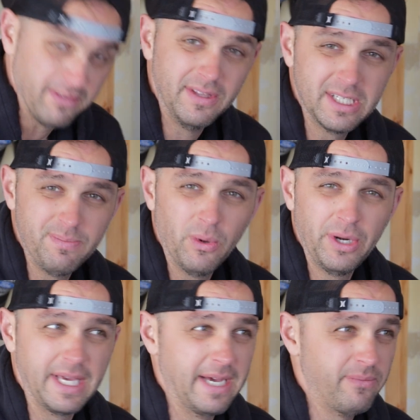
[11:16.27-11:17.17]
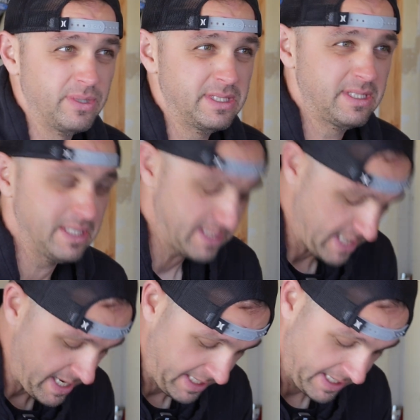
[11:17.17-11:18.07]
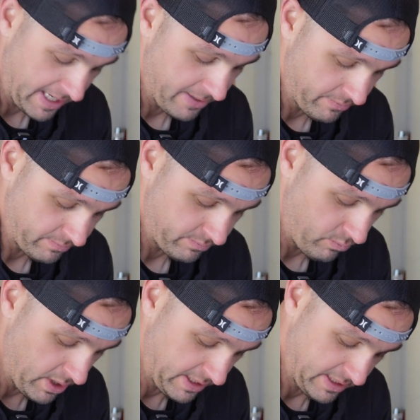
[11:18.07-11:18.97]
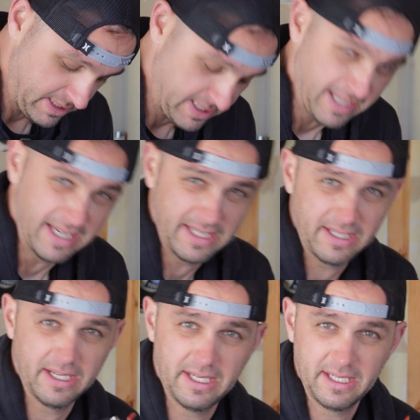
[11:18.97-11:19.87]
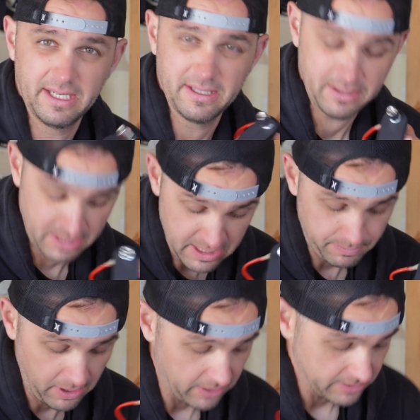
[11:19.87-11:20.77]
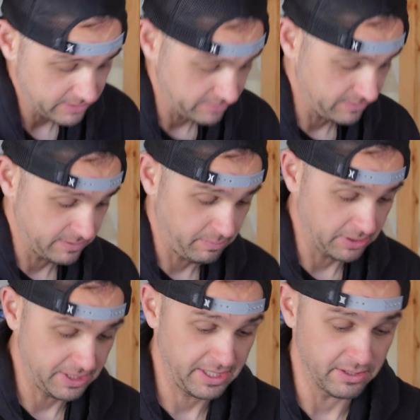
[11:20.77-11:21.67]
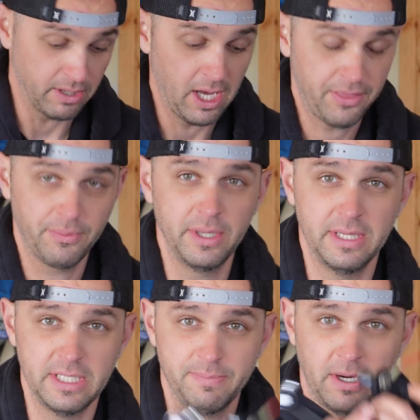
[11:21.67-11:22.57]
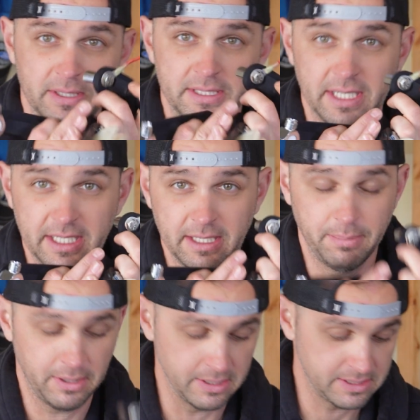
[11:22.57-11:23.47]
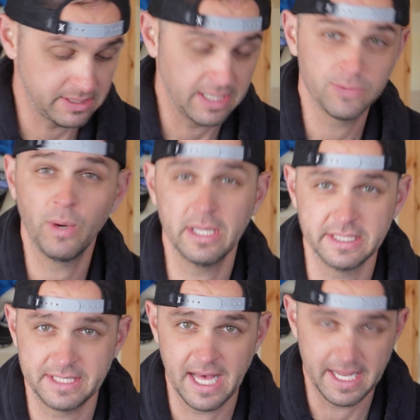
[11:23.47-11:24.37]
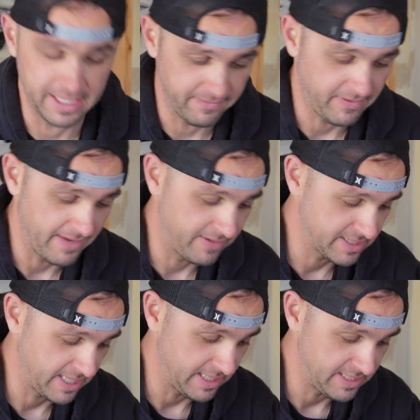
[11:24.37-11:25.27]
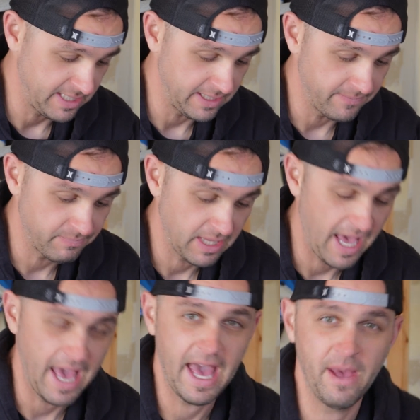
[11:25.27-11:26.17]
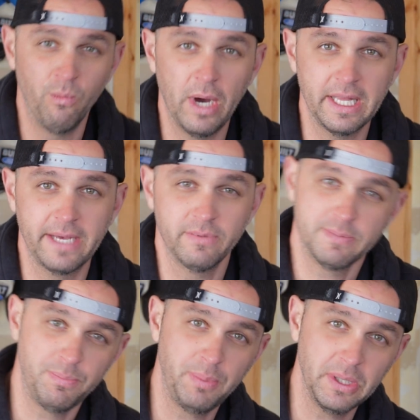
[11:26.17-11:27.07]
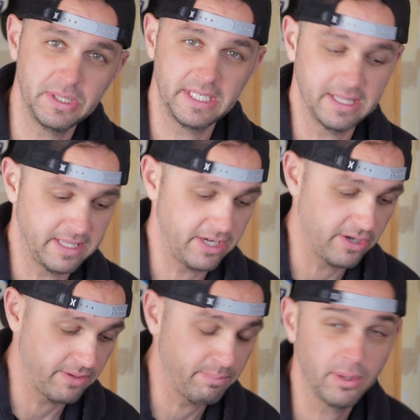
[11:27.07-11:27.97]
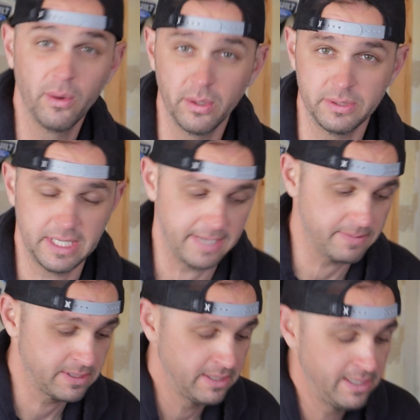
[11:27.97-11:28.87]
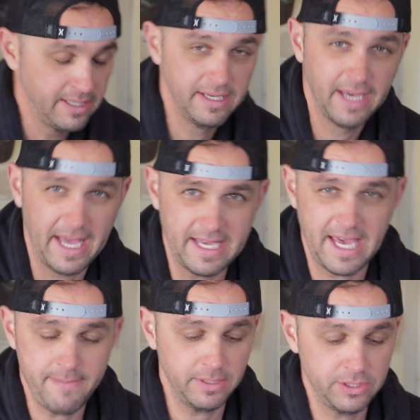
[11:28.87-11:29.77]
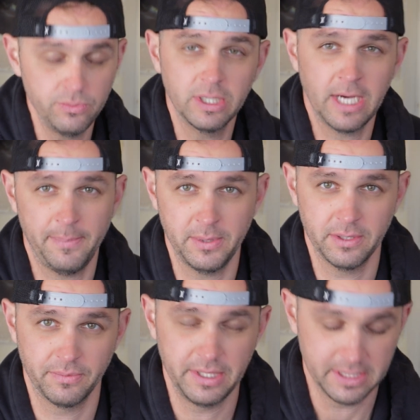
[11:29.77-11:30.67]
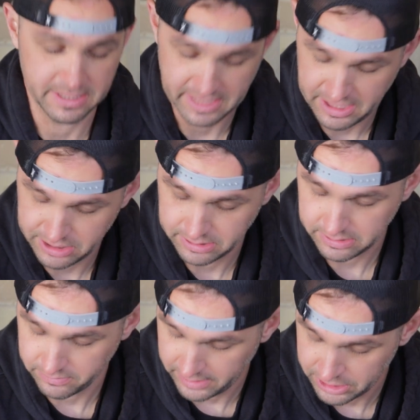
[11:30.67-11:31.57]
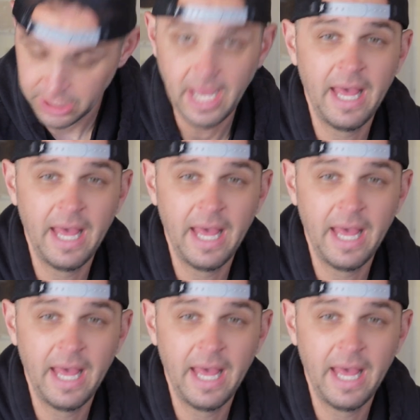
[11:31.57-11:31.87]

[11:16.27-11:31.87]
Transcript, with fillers: This morning, I was deciding I wanted to send uh, these parts, in particular all three of these parts to Gigaparts, as well as Don N5SKT and while I was building their prototypes, I came into a couple of realizations which